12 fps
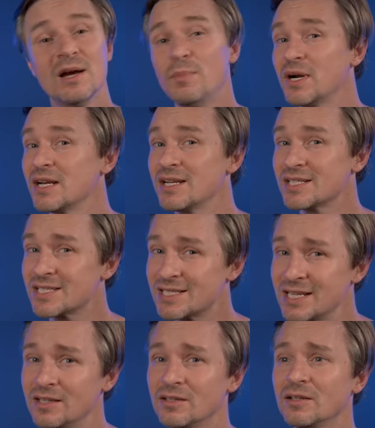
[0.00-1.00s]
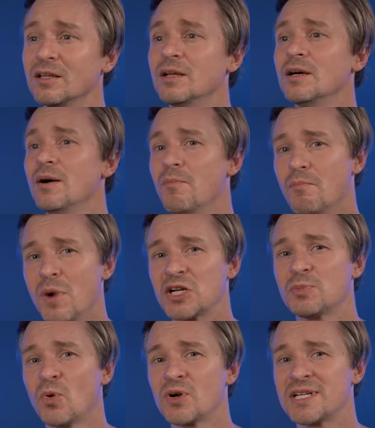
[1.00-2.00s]
but it is still
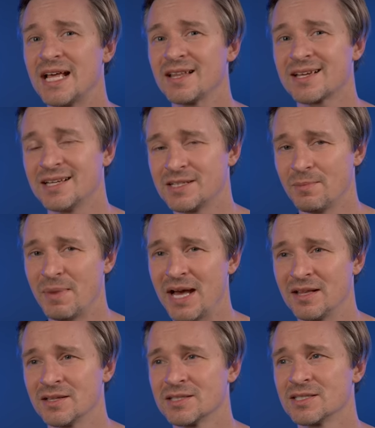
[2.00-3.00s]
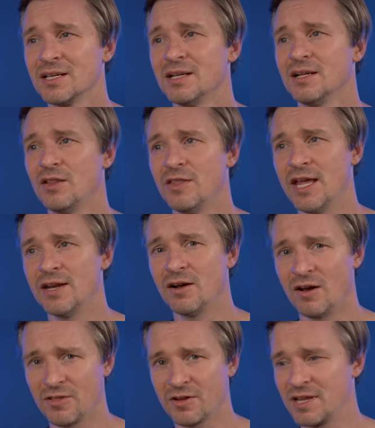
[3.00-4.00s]
much more delicate to balance than
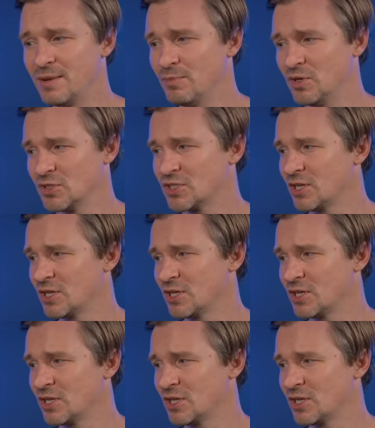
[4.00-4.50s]
other gimbals.